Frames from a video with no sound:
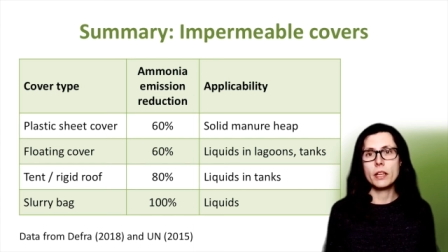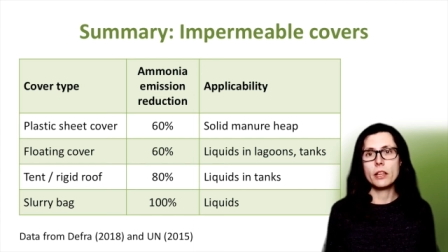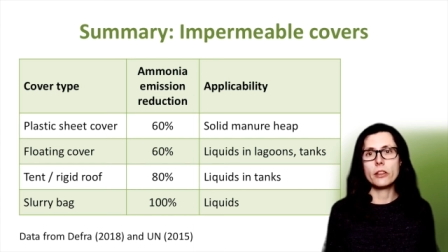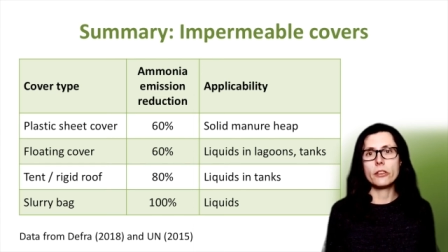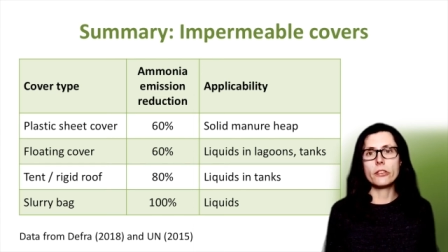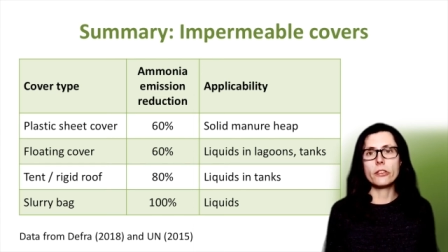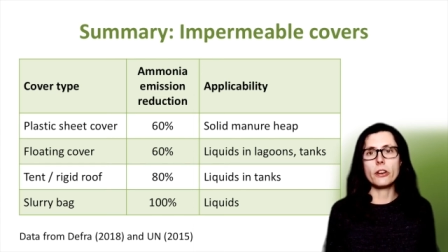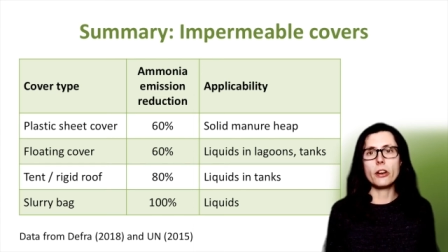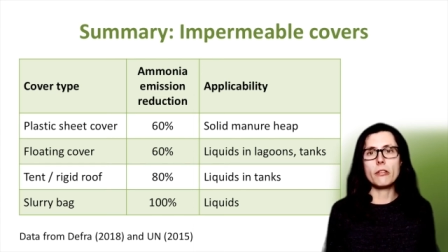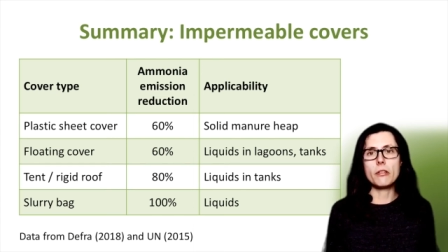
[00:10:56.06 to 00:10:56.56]

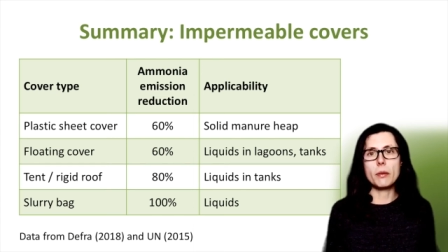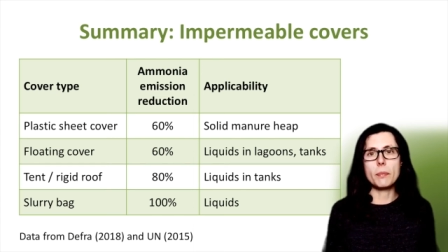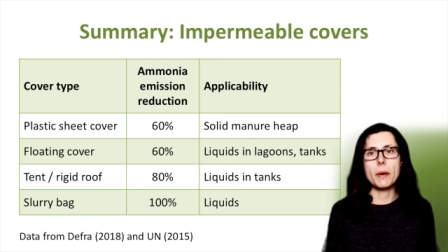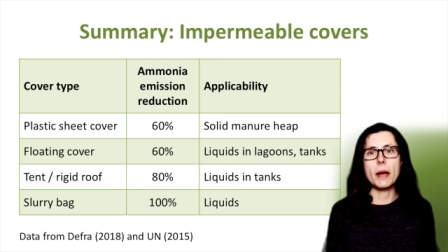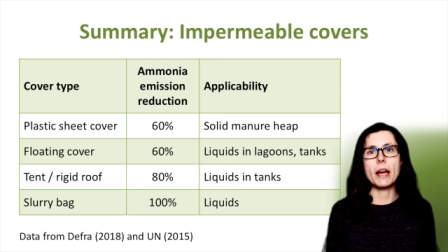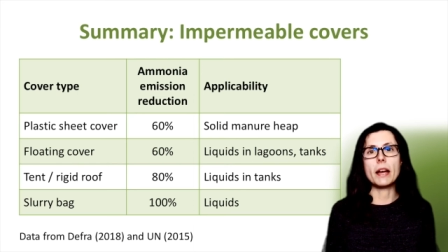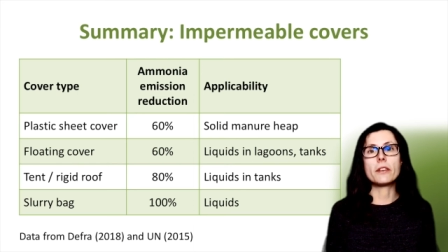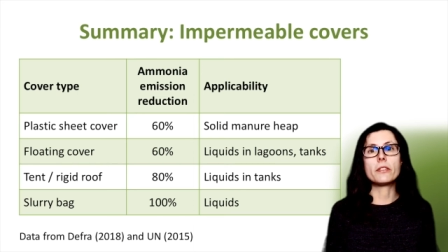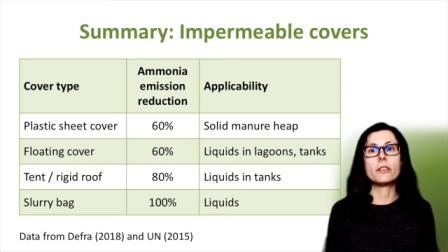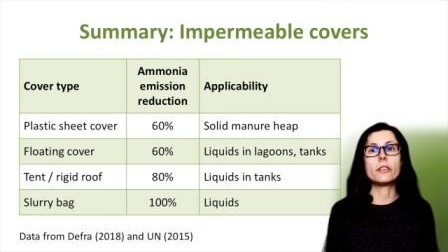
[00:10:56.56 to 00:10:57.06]
Slurry
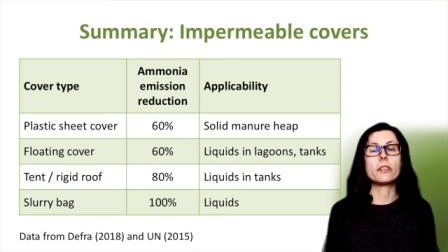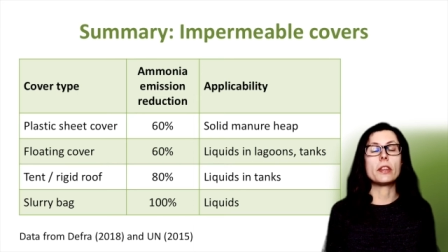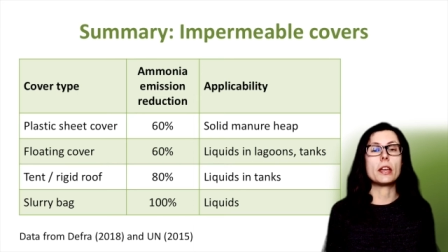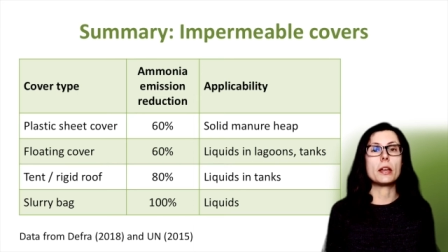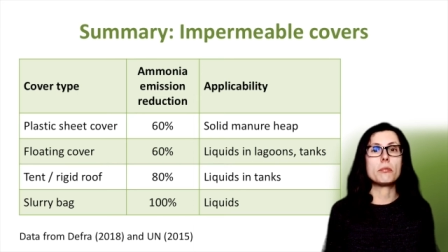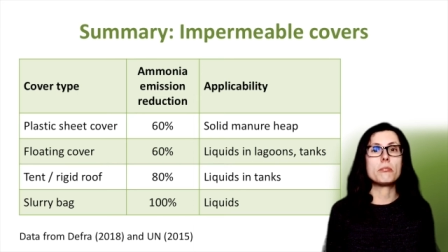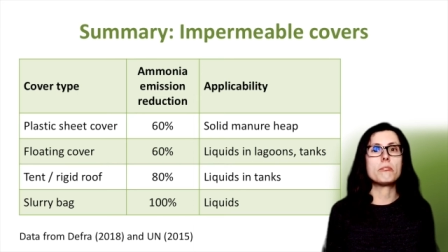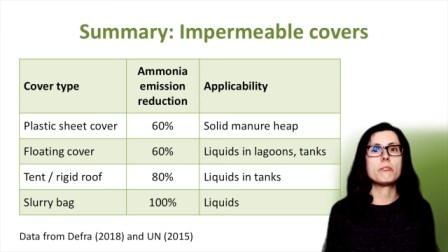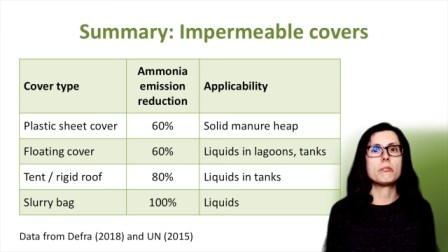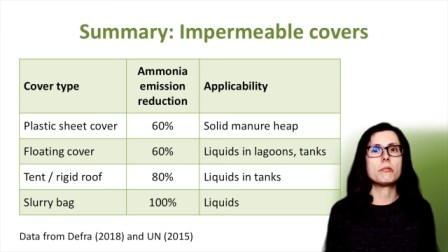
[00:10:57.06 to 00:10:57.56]
bags, as
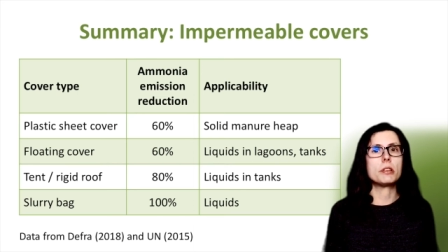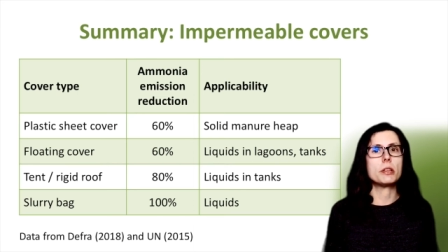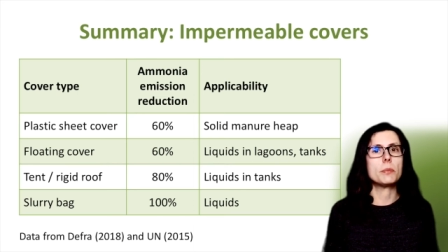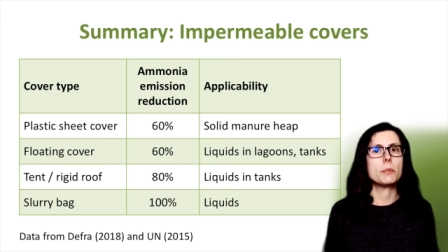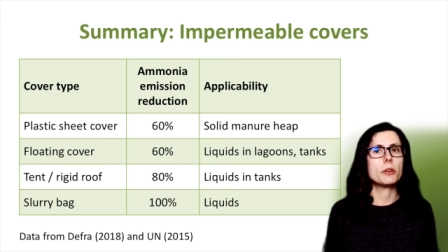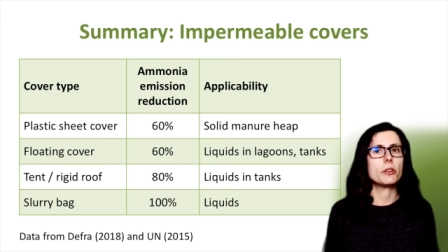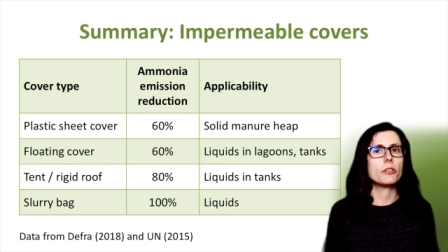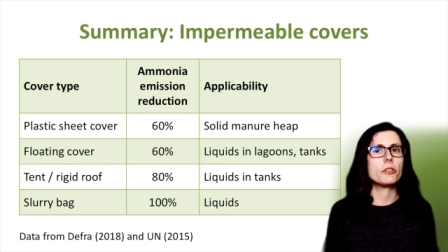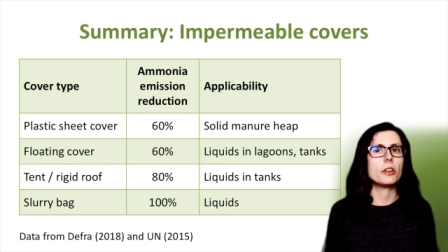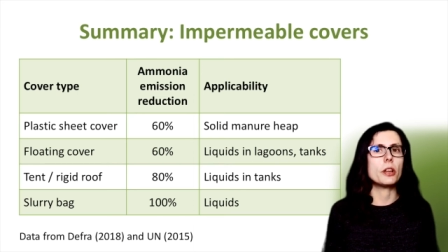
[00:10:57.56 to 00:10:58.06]
they're pretty
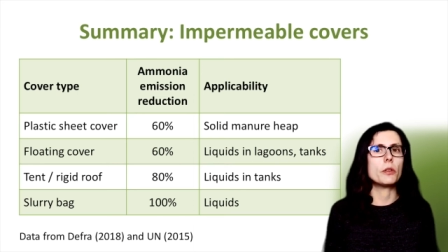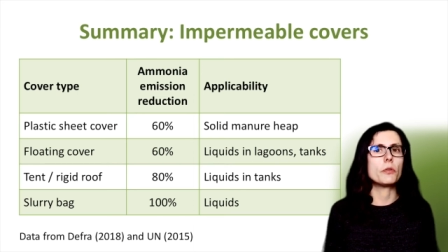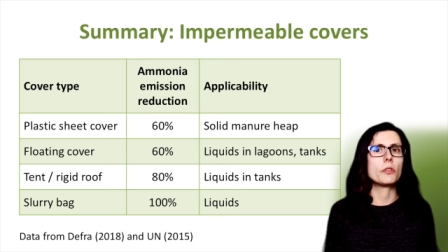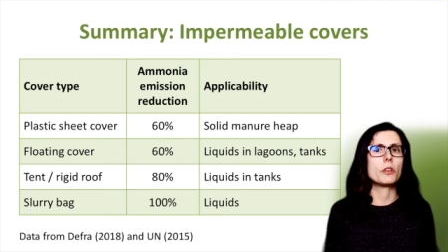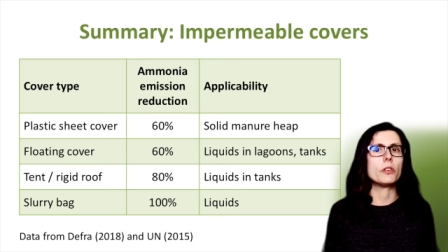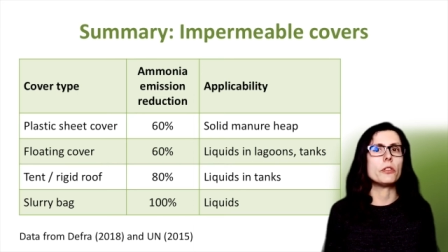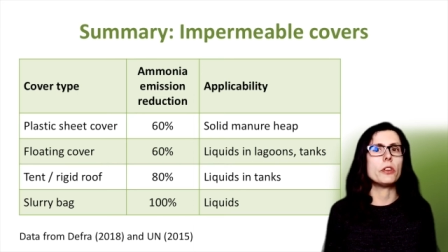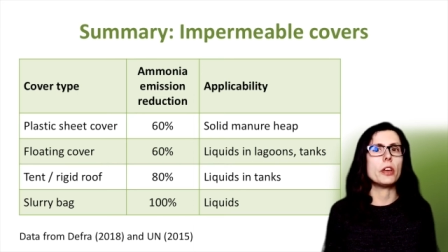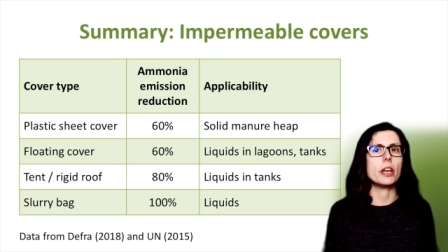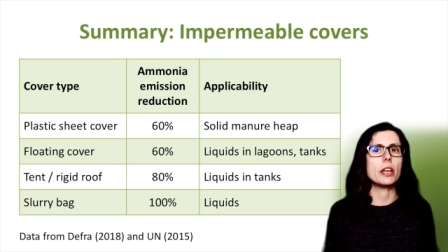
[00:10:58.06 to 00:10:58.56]
much self
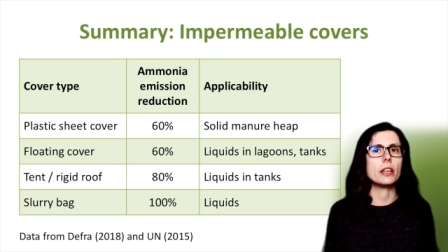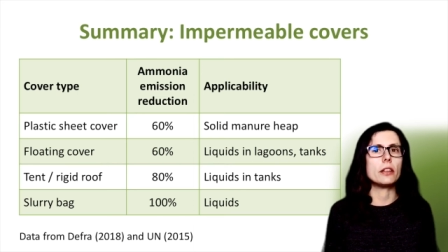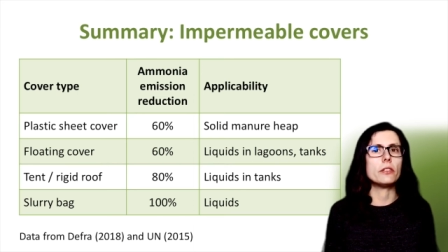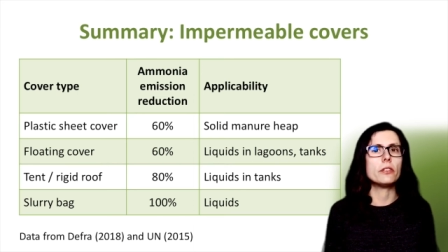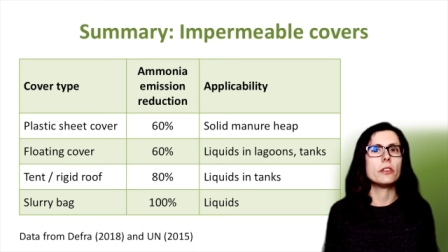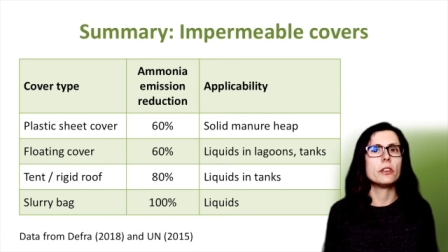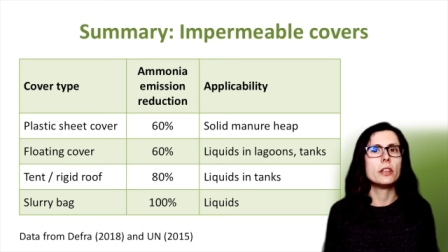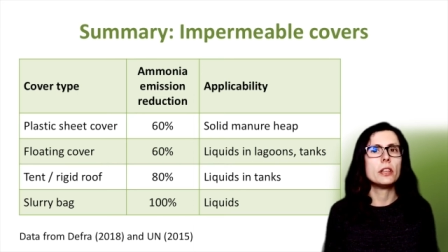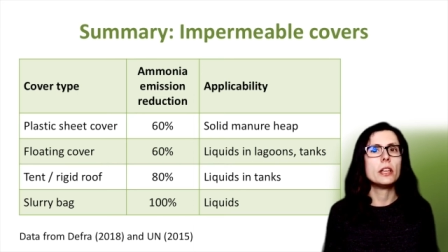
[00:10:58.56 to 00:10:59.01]
contained,